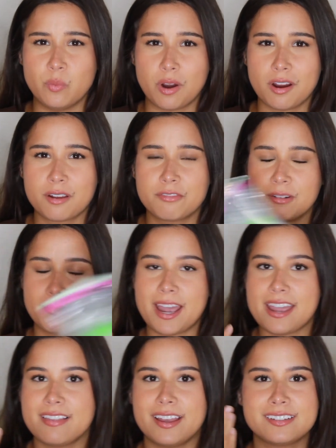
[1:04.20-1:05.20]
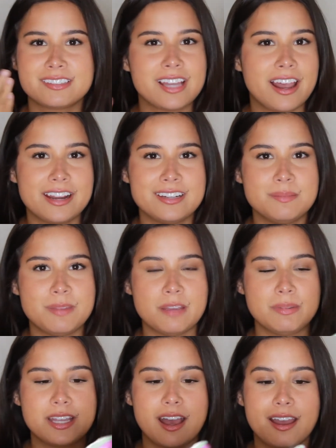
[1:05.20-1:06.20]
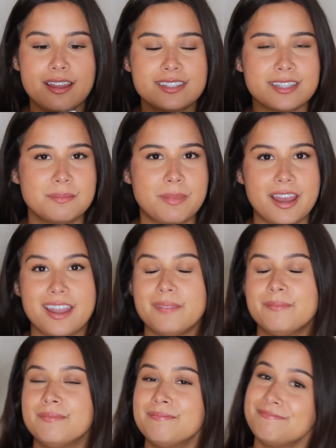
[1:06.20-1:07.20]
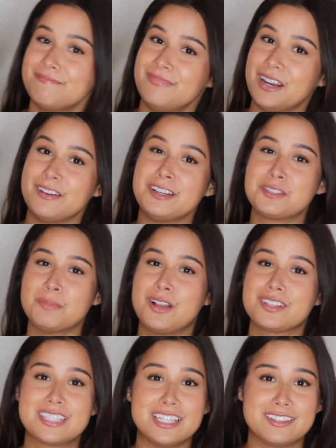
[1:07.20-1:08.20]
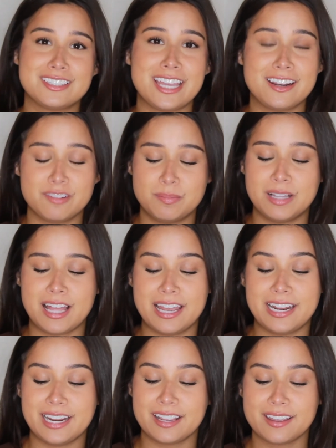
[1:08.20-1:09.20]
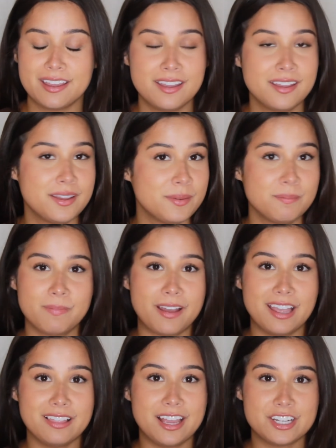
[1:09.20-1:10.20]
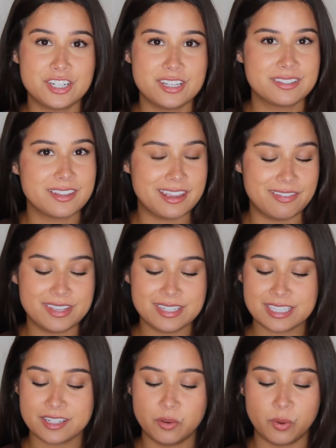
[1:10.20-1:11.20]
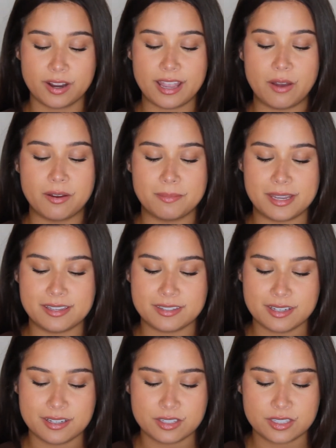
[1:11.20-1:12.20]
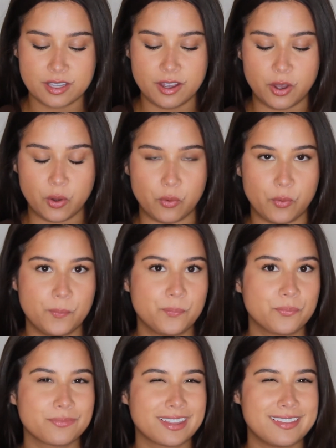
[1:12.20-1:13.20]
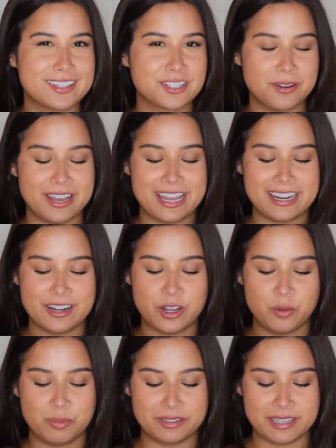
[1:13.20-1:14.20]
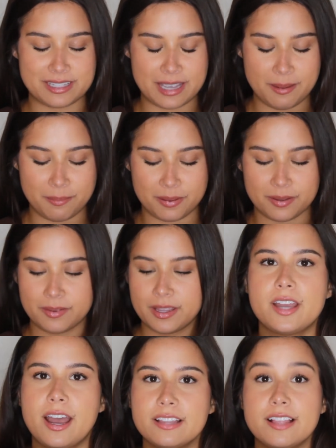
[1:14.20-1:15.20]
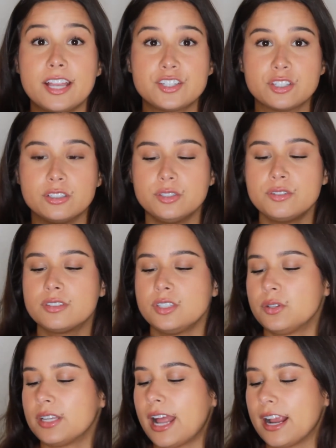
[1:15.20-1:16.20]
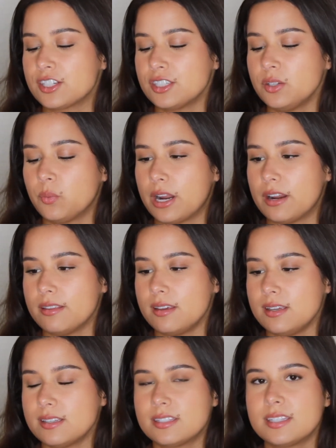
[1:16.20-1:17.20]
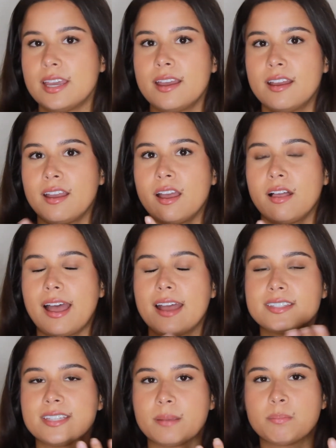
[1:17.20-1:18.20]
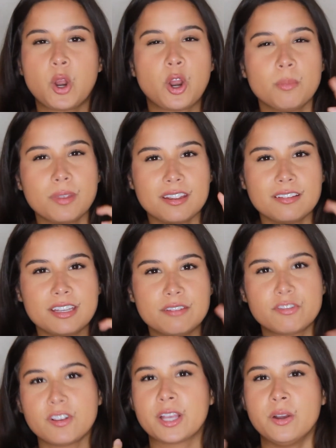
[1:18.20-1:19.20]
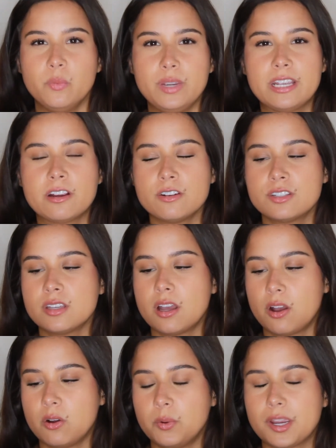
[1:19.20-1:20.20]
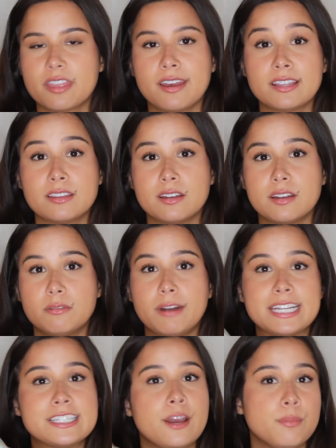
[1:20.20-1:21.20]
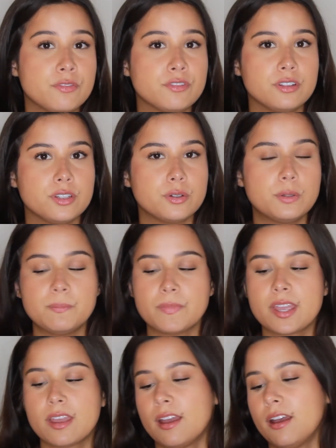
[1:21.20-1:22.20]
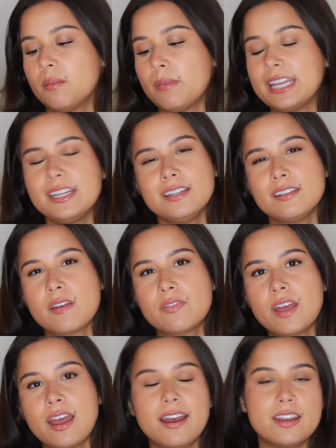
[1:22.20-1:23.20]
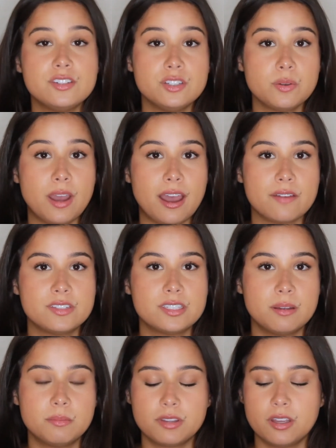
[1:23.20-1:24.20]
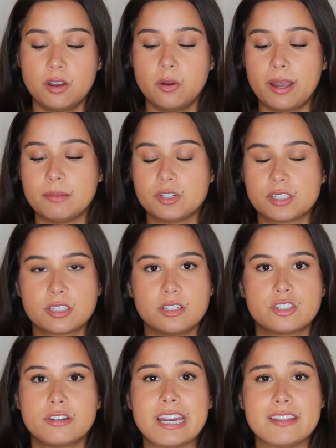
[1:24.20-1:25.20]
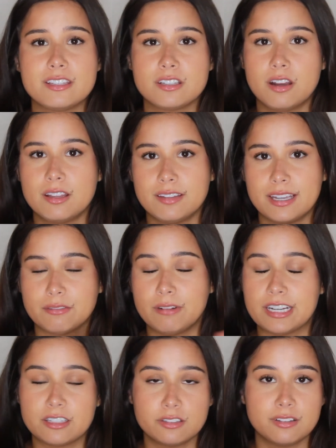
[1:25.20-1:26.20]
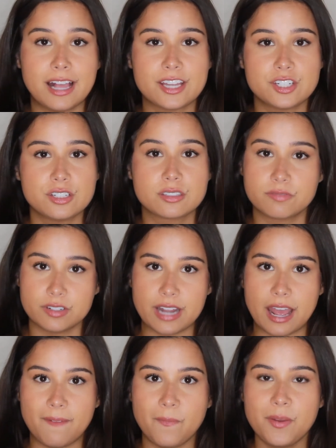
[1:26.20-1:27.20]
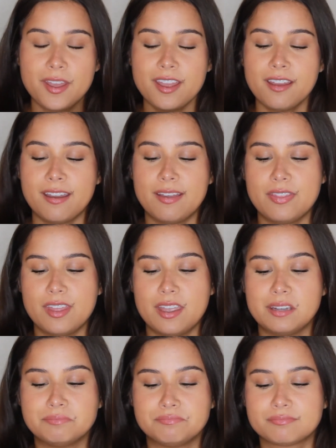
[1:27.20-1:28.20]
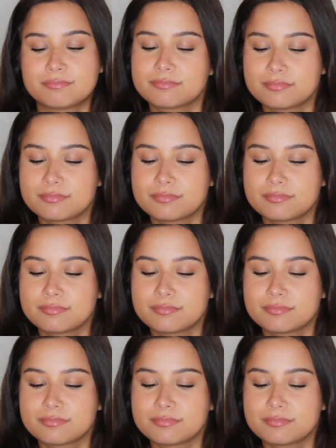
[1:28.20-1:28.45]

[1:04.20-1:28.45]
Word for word: work for my like tiny baby eyes and my very small skill set of applying eyelashes, then this is going to work out amazing. So let's go ahead and open these up. The eyelash glue, so you can actually wear these as like permanently for like a week or so with like the right type of glue. I didn't get that. I do have some though. I'm just going to try these on like regular lashes for now, and then